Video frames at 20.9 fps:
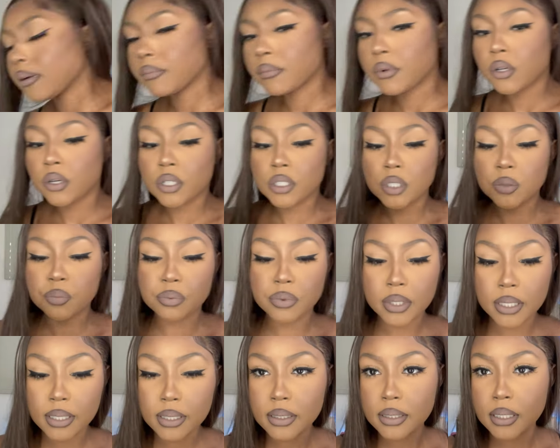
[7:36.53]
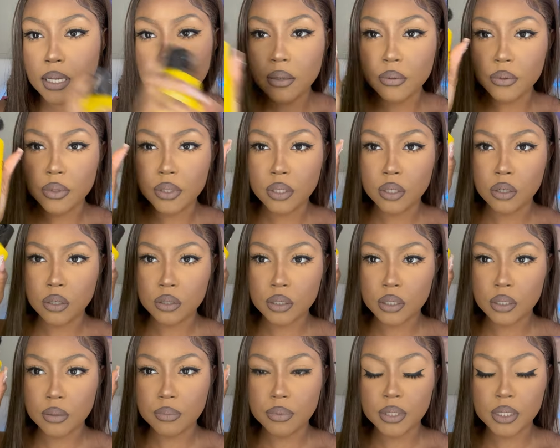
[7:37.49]
I'm gonna spray it down with the Got
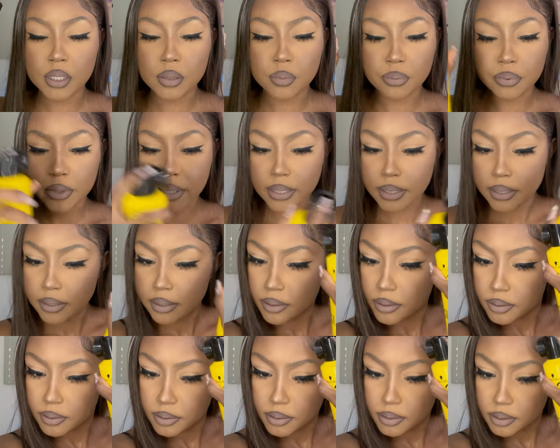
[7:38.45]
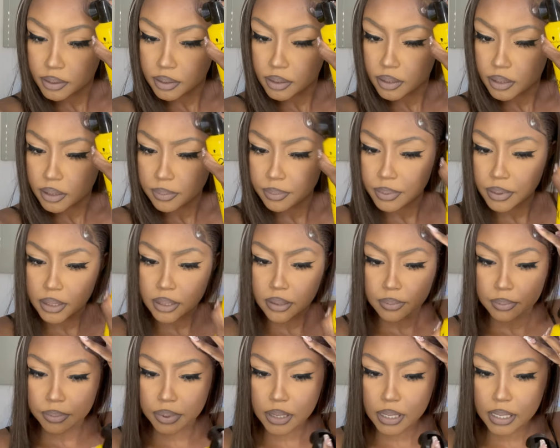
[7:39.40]
to Be spray to keep it
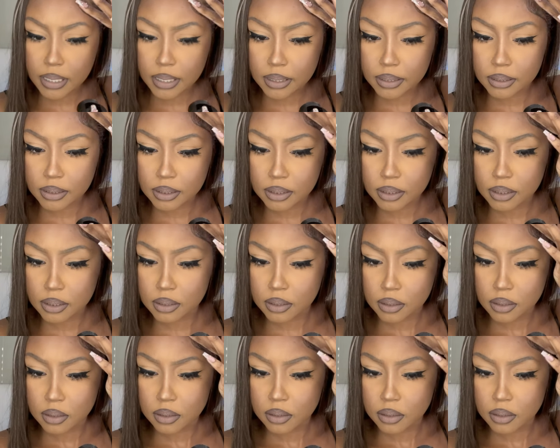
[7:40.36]
in place.